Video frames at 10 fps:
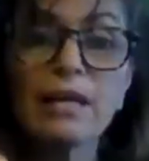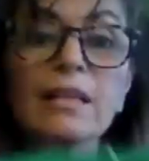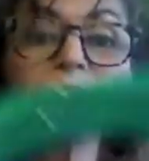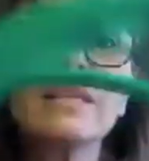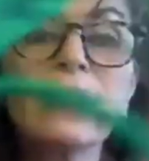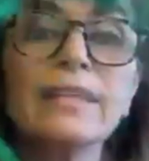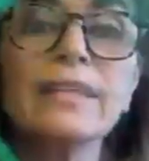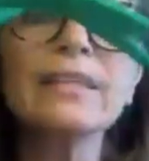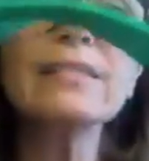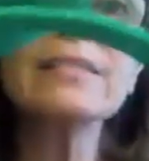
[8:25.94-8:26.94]
like
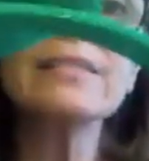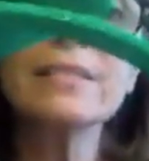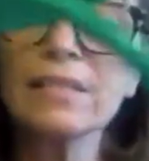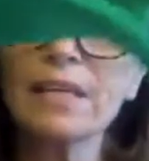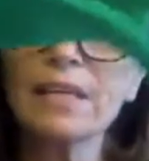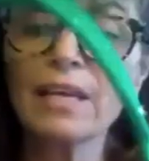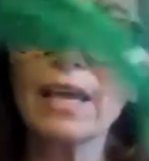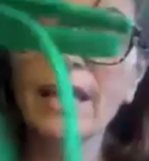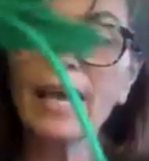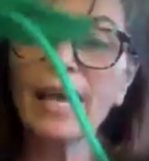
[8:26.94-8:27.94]
this
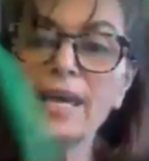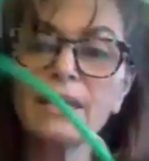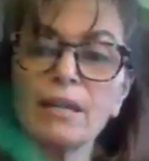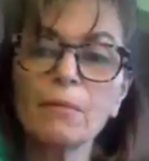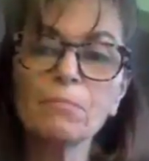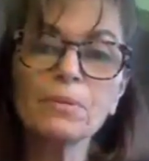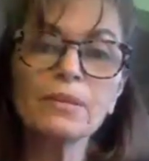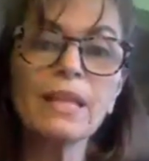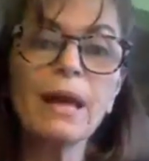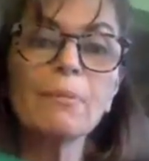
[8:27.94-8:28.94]
and
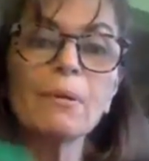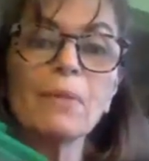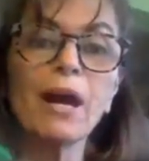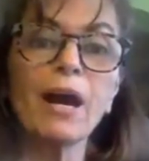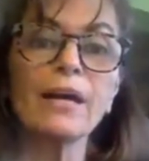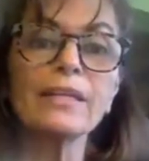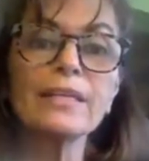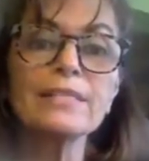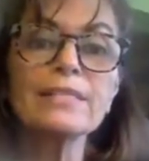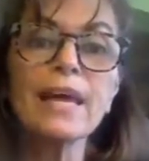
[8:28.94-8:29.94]
plop them on
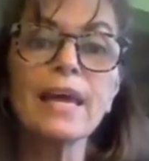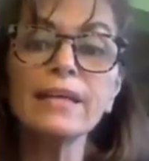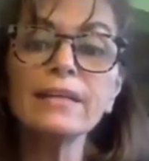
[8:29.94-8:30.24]
his head.